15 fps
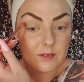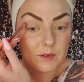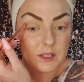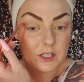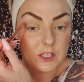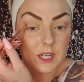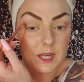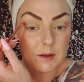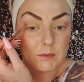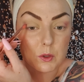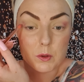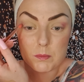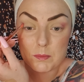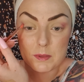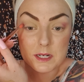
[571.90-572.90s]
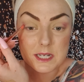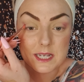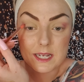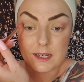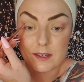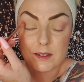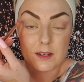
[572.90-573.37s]
which I am not
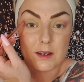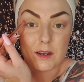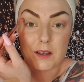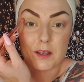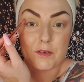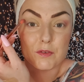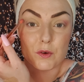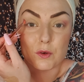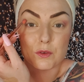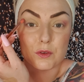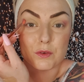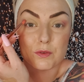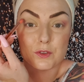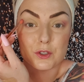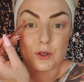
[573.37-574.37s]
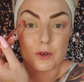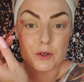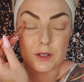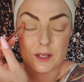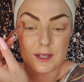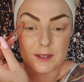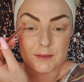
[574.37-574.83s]
particularly fond of
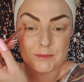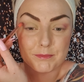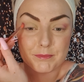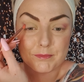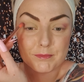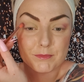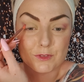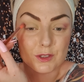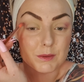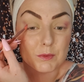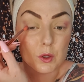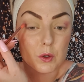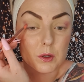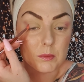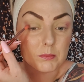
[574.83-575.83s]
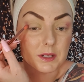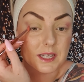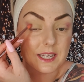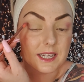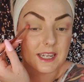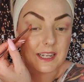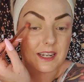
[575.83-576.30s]
chocolate, so I'm not
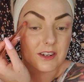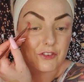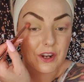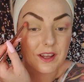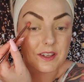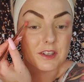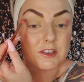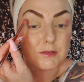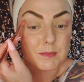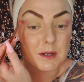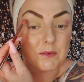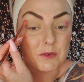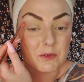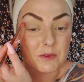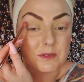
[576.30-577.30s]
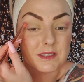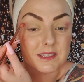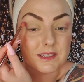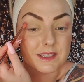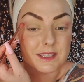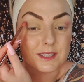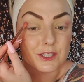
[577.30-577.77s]
complaining. I'd rather smell
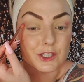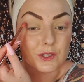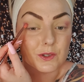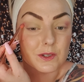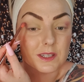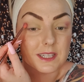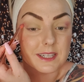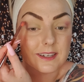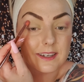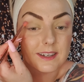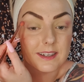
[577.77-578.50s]
roses than chocolate.